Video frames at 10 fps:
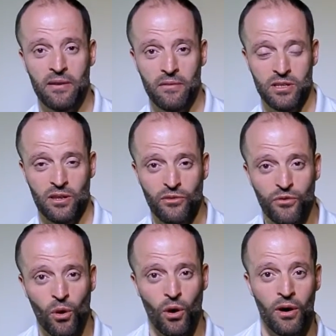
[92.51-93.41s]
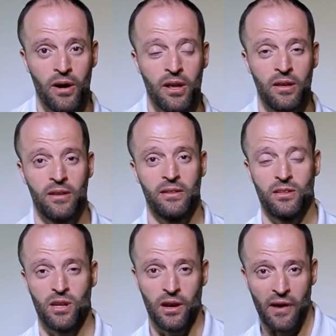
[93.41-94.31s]
Because on the floor,
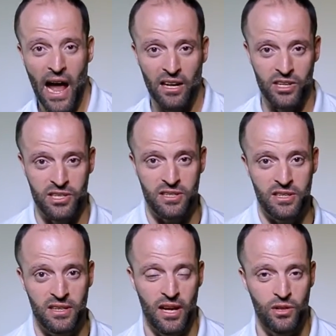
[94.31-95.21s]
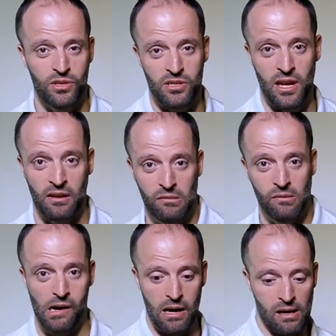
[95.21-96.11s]
there's a lot of algae. And you're just like,
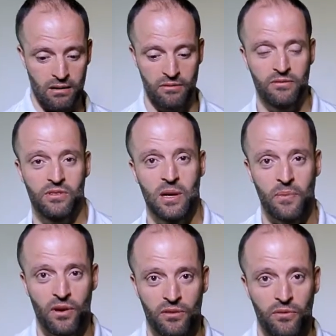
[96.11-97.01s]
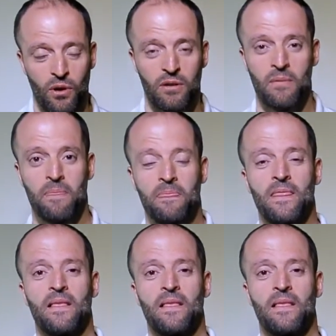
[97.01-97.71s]
whoa, slipping on the floor.